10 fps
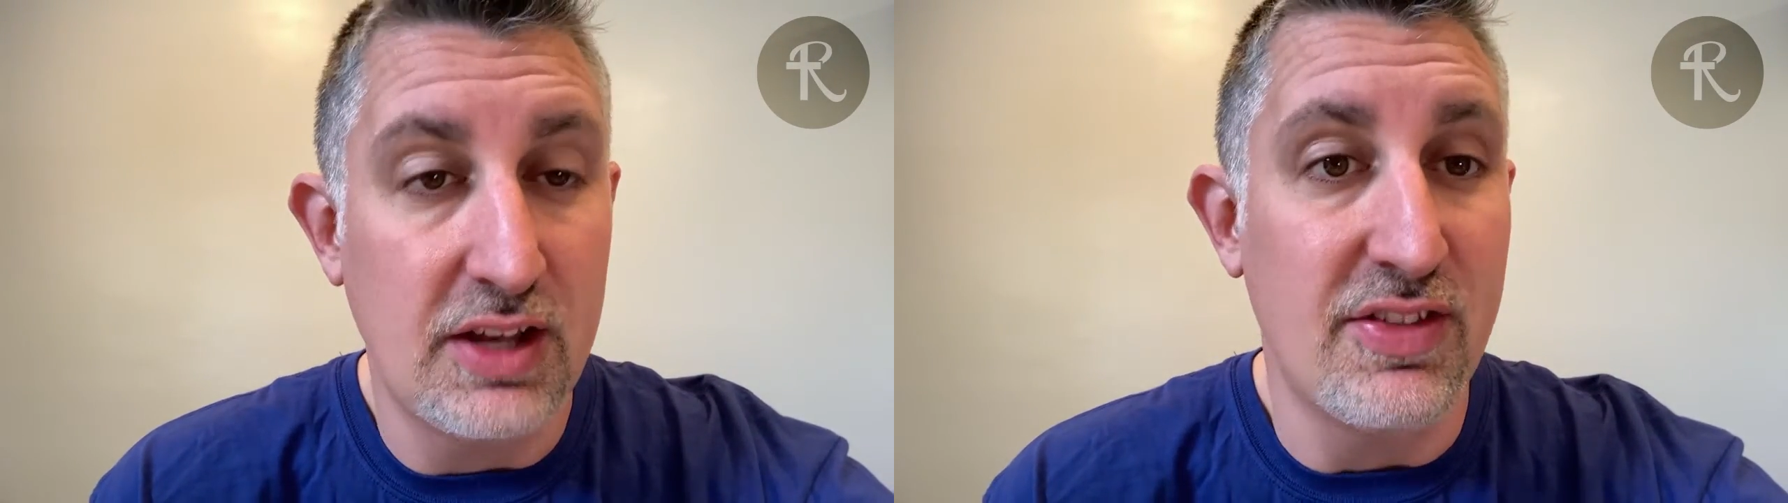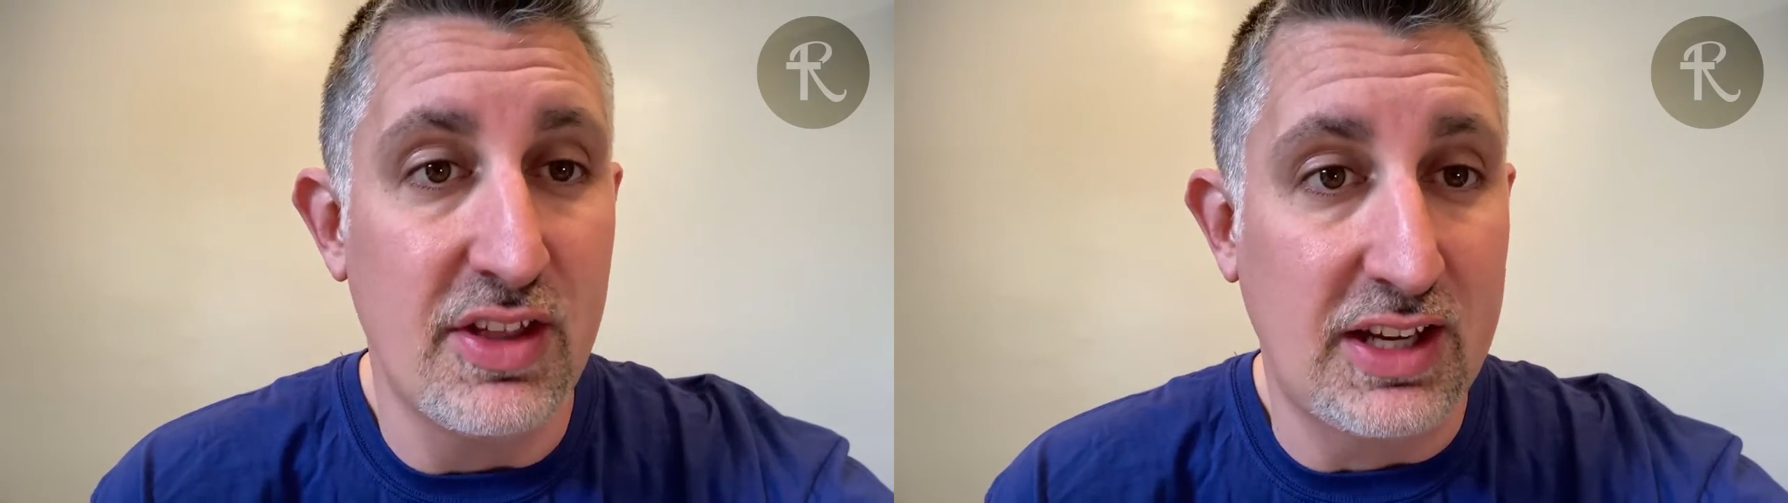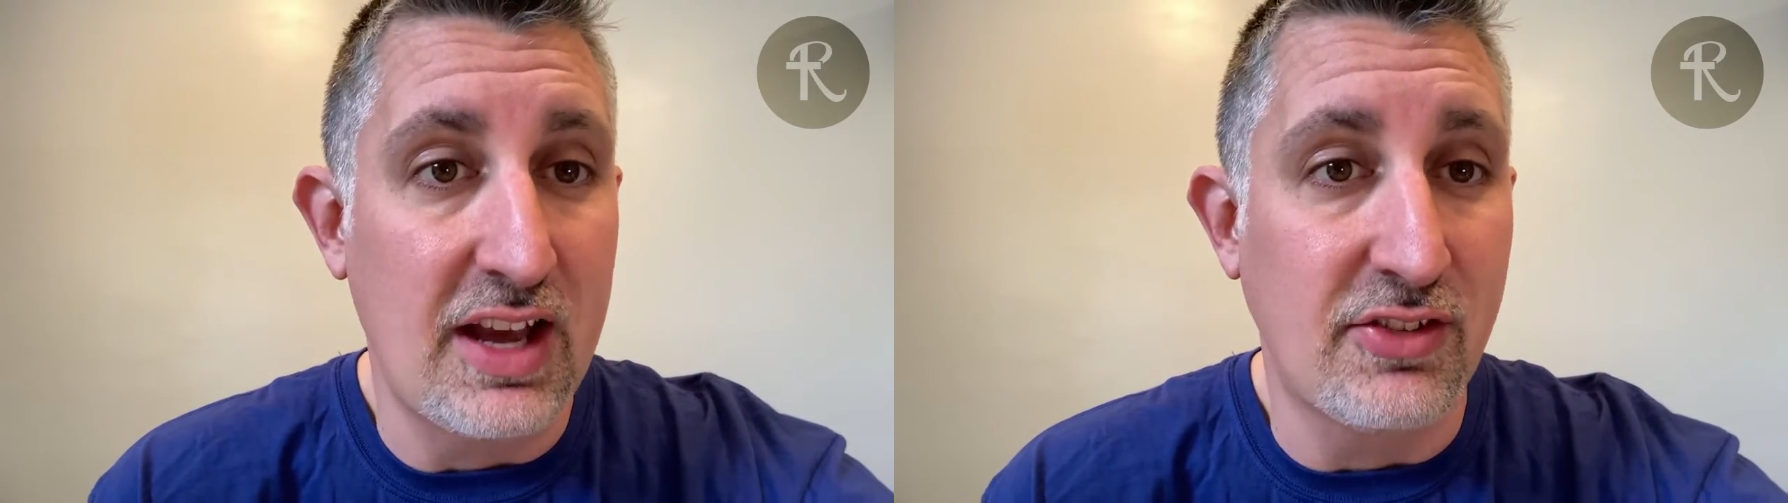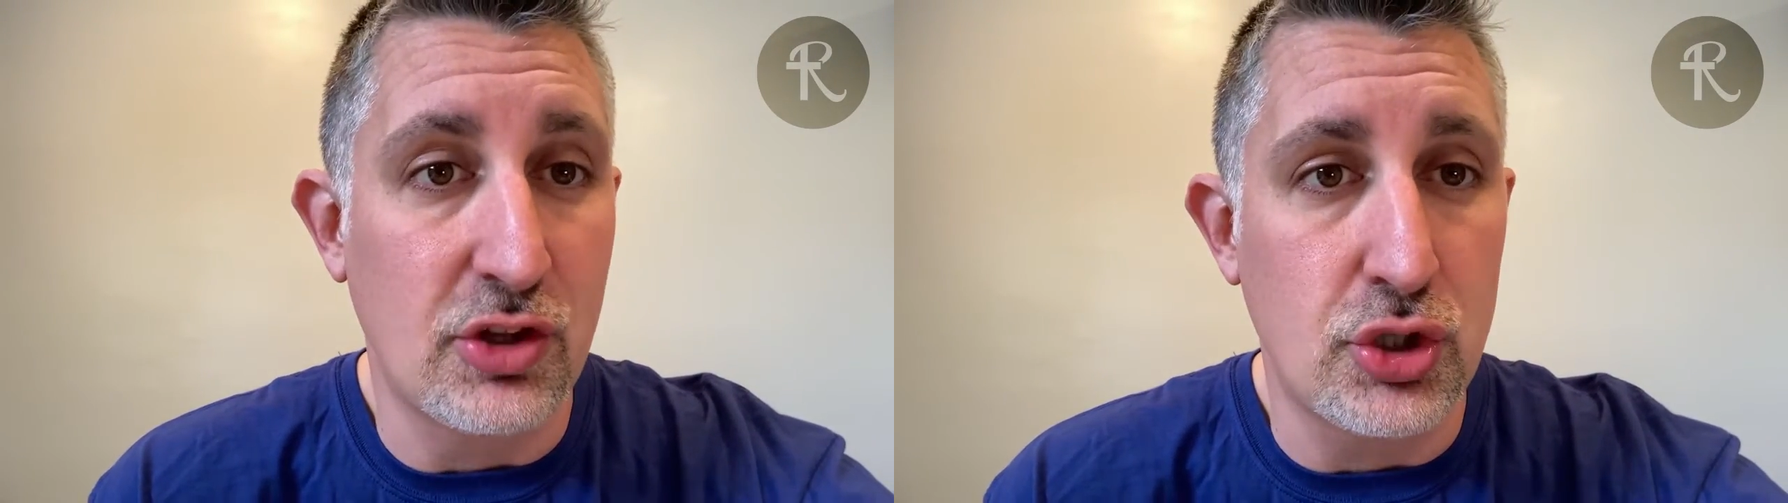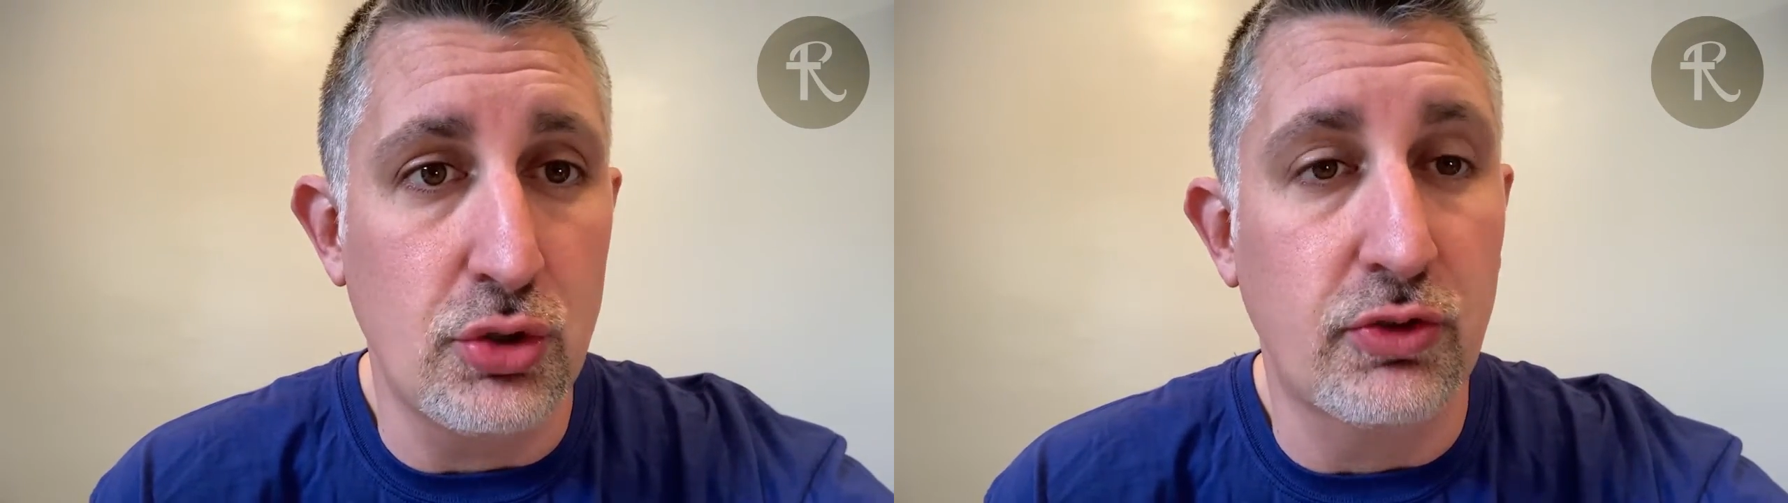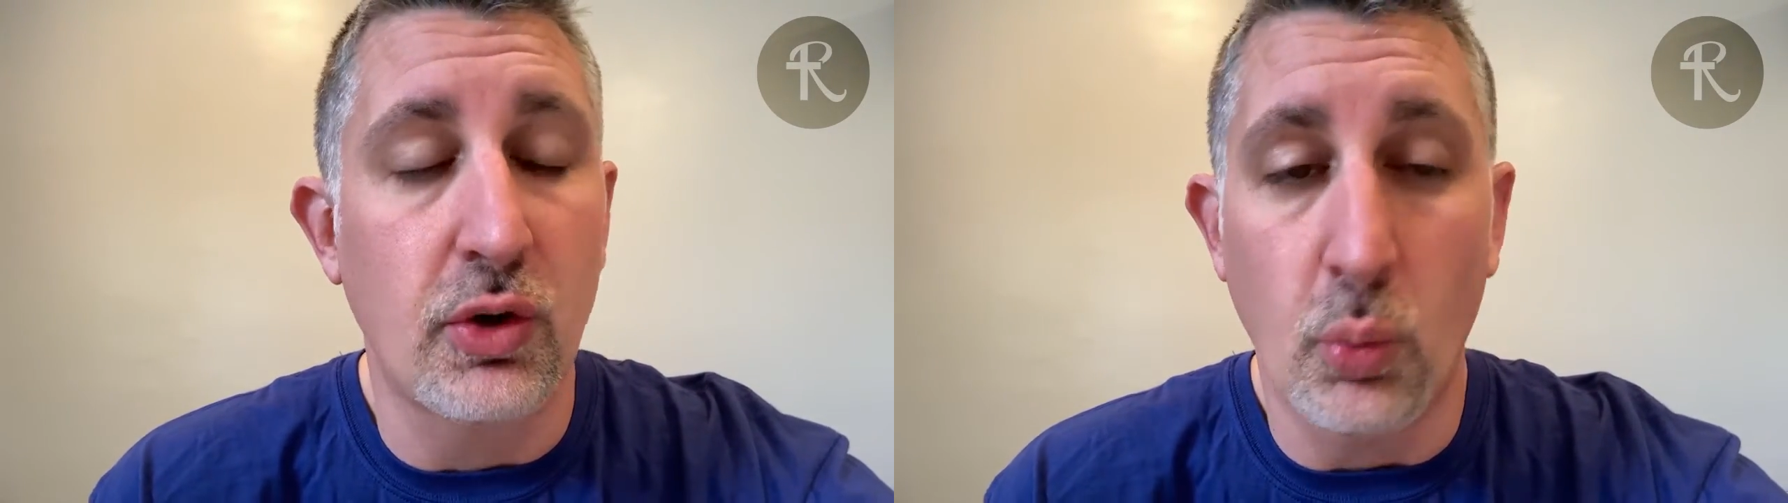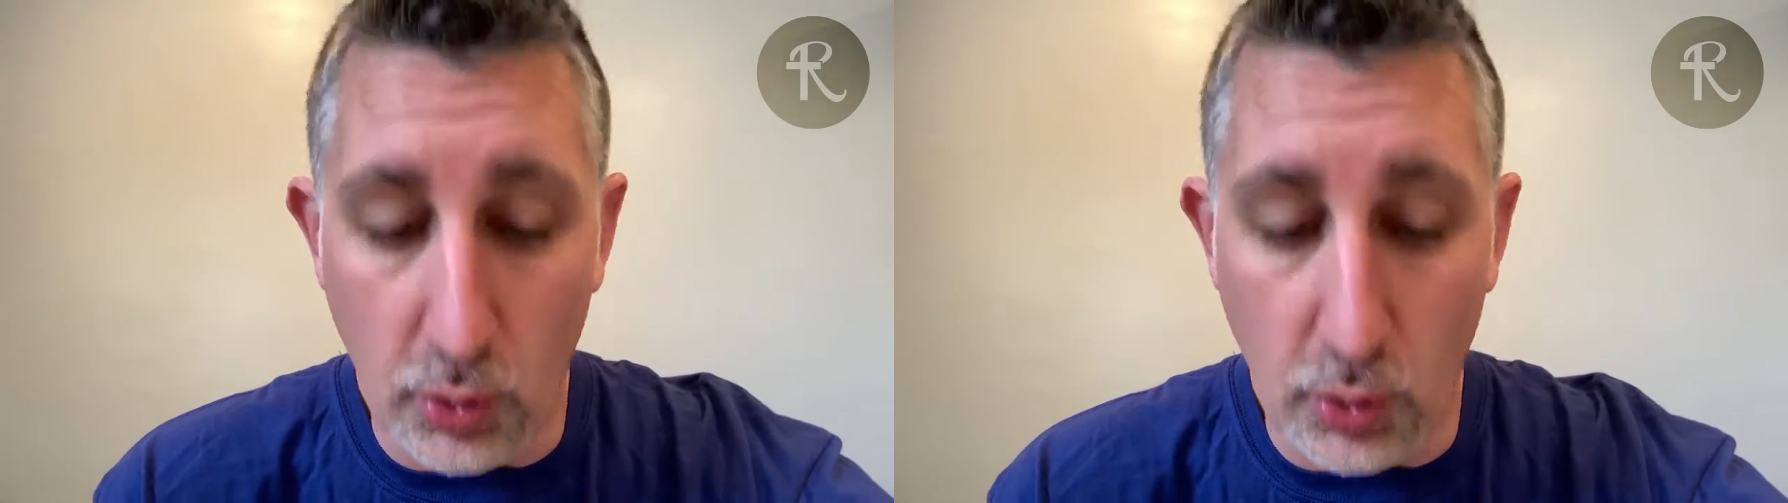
in the case of the Jews,